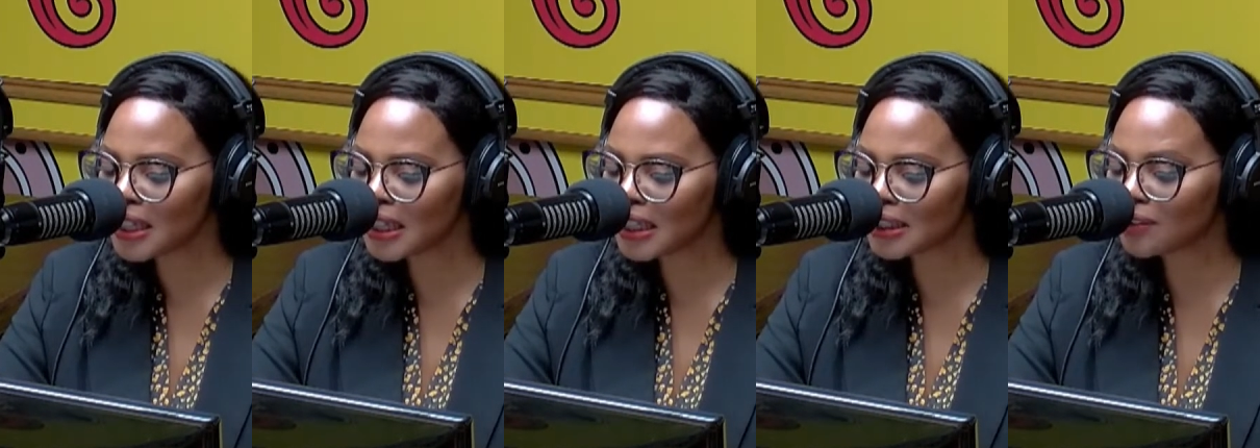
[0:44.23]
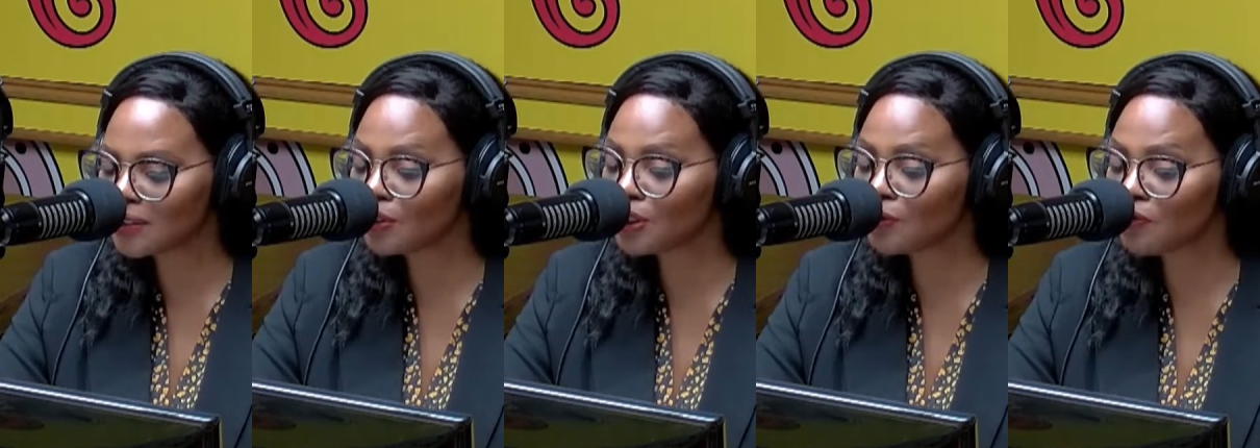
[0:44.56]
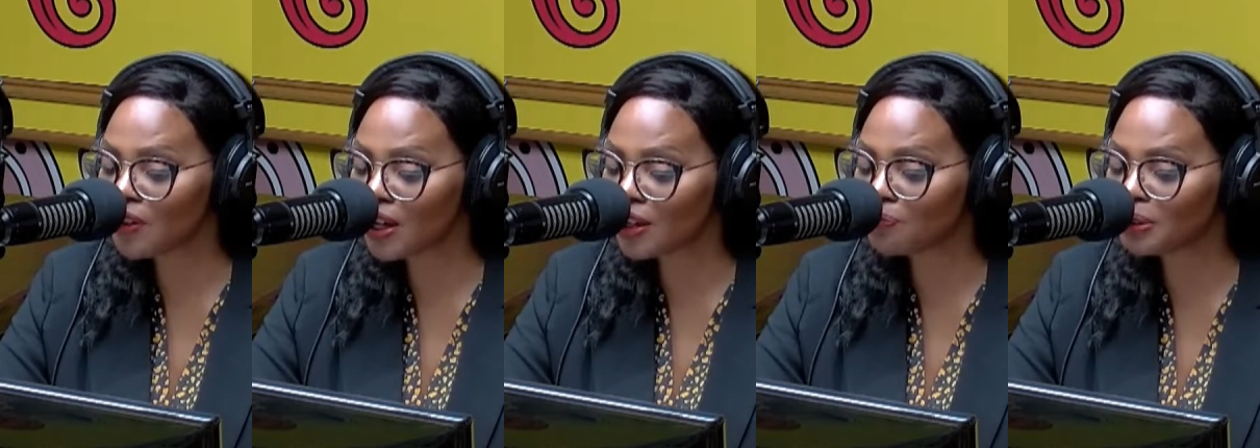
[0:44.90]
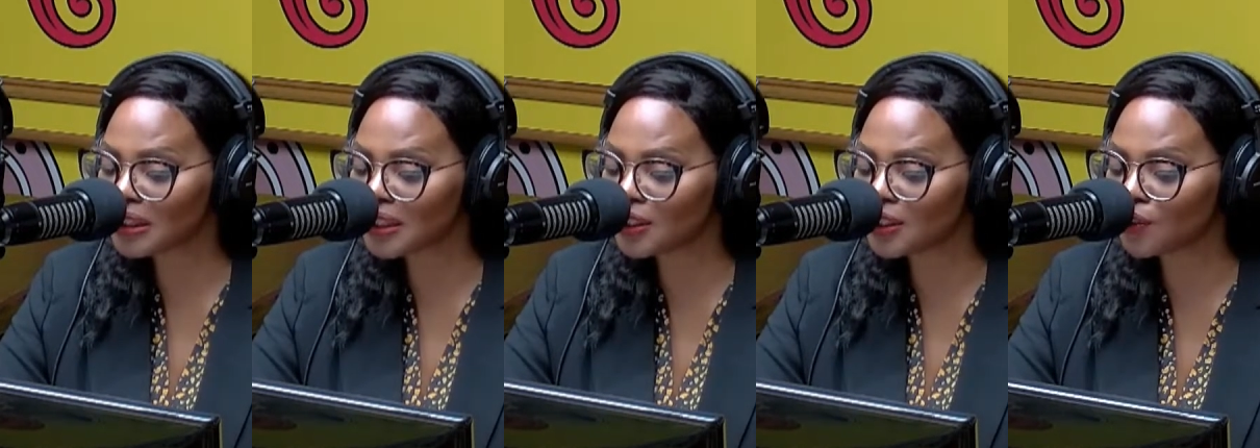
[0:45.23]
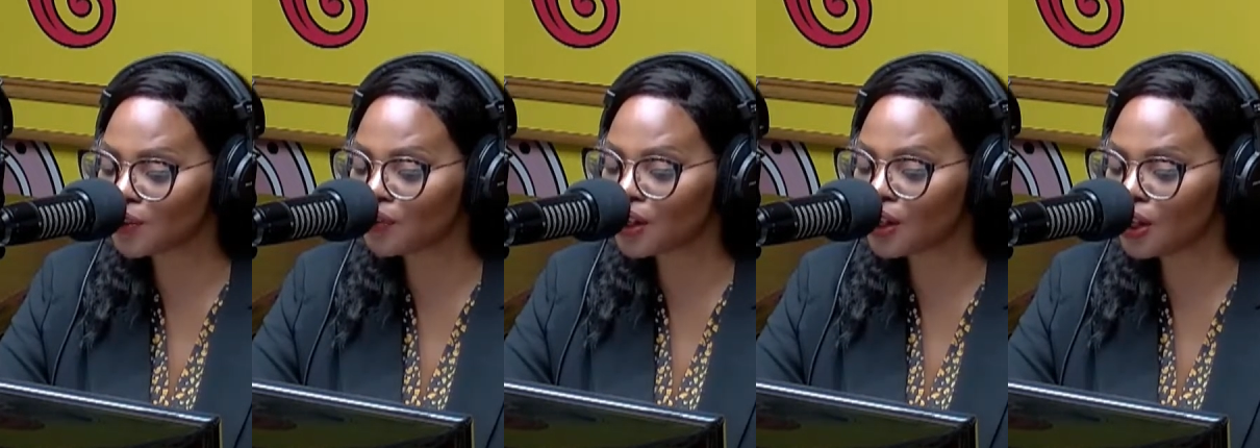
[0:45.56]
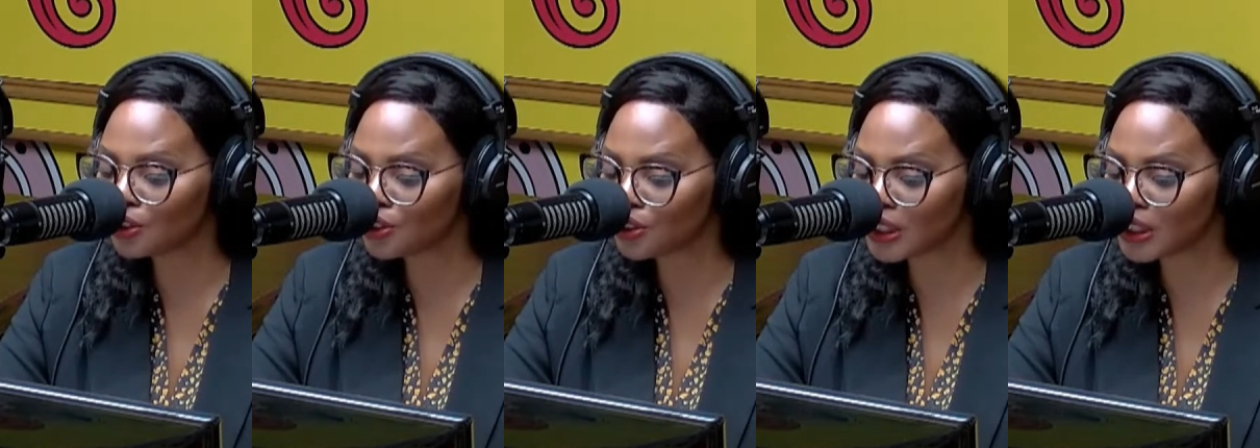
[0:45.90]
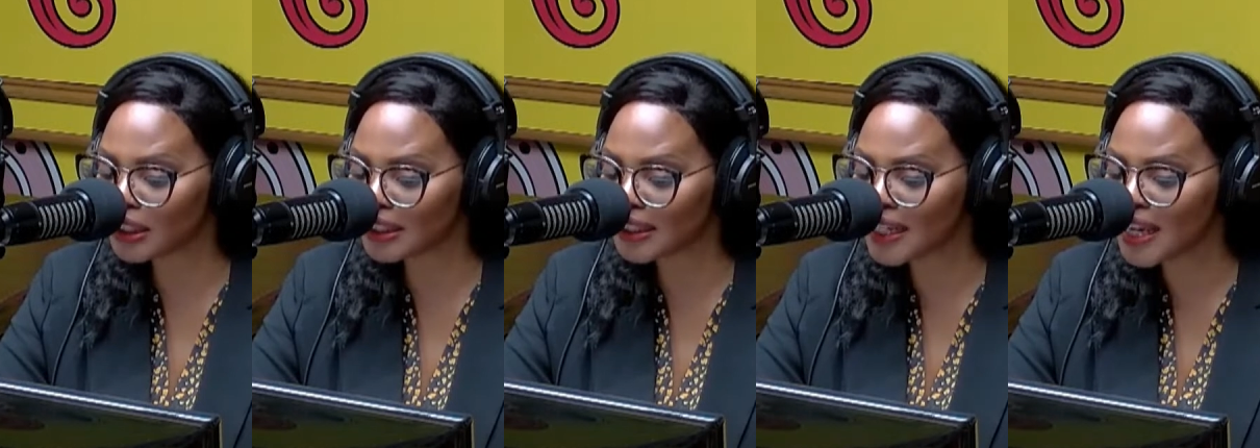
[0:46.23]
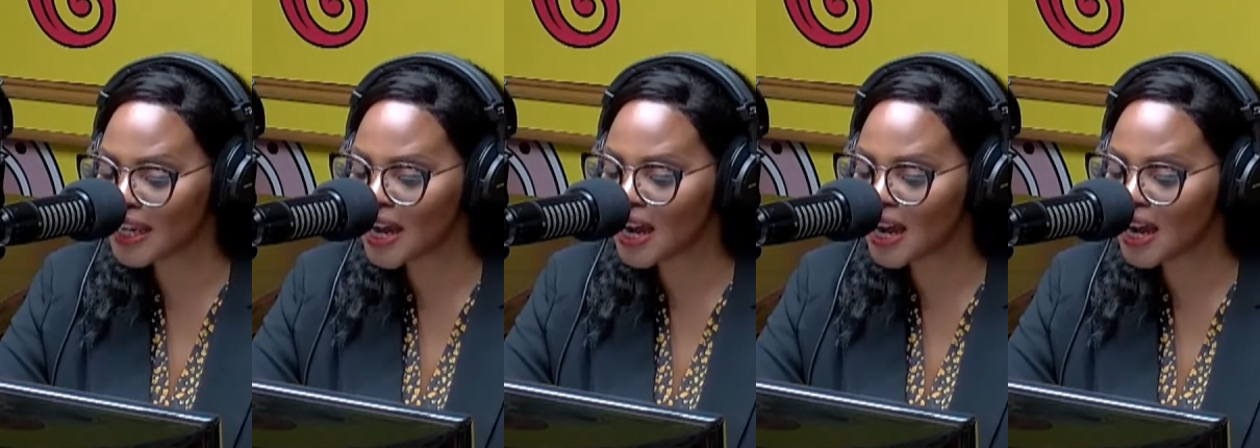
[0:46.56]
75% of countries